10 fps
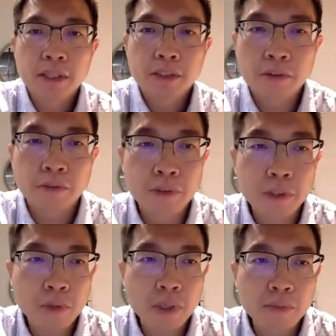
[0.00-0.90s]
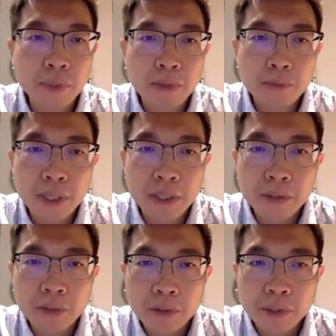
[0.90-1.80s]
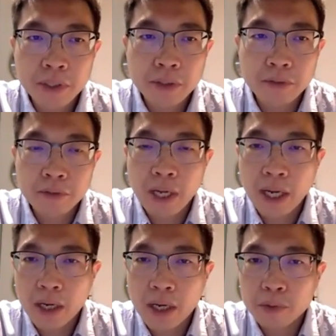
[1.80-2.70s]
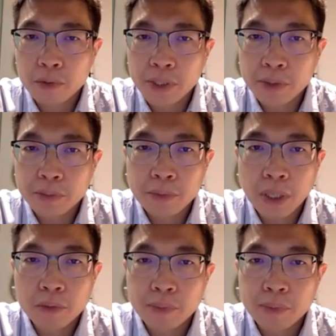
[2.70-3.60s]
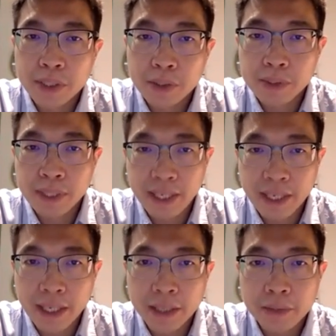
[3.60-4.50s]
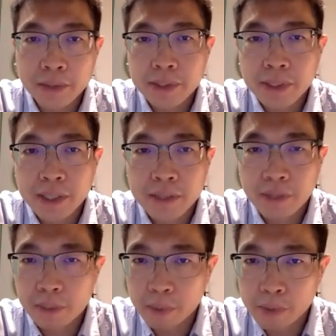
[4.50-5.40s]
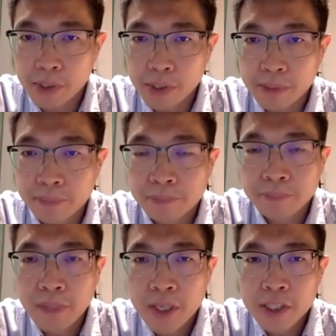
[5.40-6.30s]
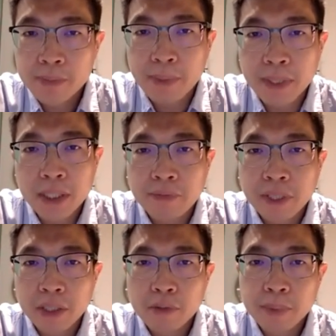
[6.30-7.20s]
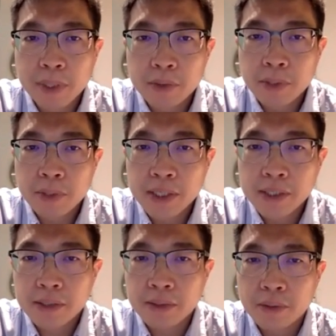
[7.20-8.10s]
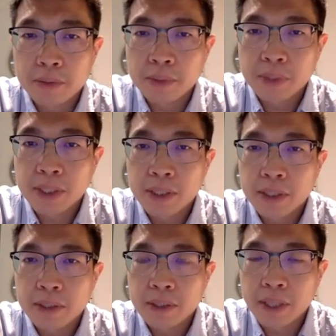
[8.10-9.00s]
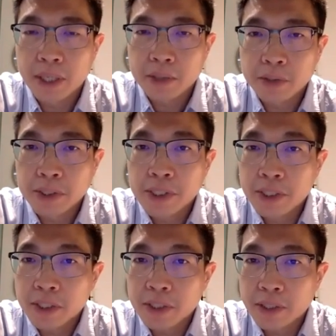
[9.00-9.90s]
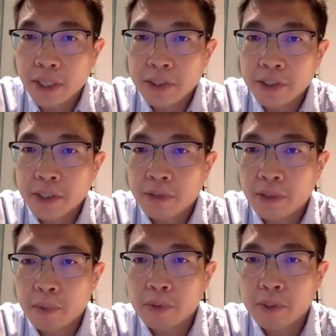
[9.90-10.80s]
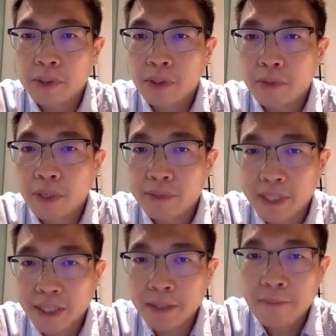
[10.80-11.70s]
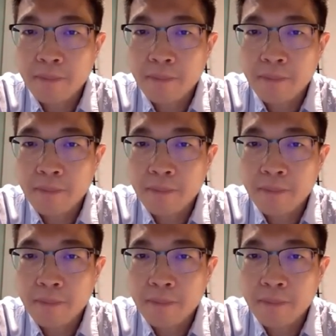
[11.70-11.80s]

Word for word: So first one, we are going to look into how do you how do we use AI to assess fibrosis specifically will be addressed. you know, really the, the heterogeneity nature of fibrosis that we have seen